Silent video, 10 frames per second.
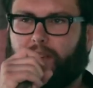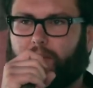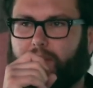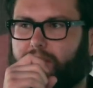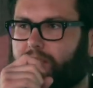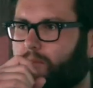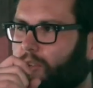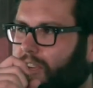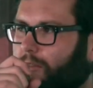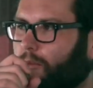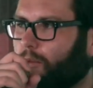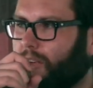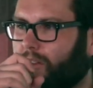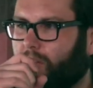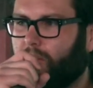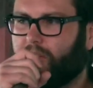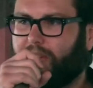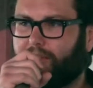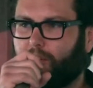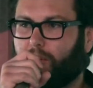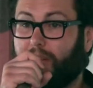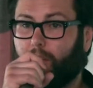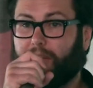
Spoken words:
which will get real old after a while.